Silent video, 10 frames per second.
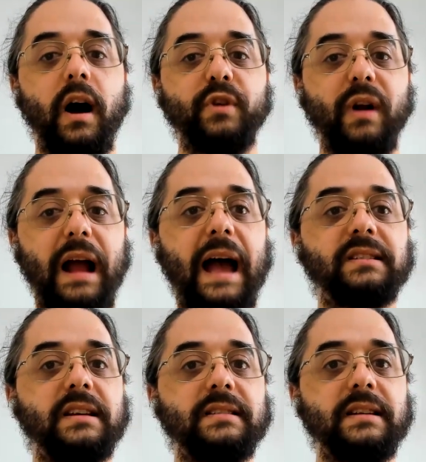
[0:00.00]
you're
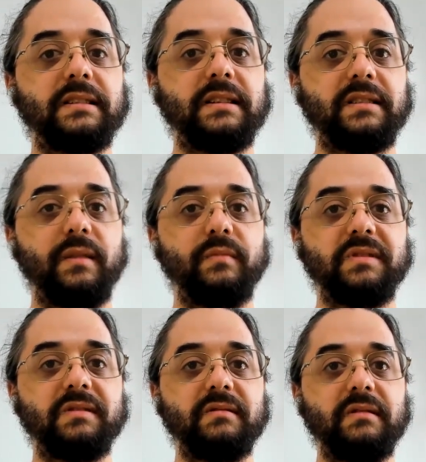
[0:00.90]
accessing
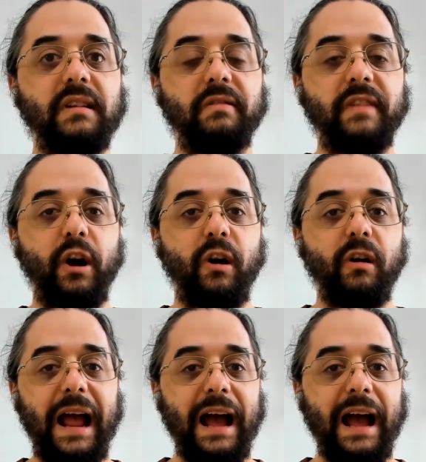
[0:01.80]
systems that are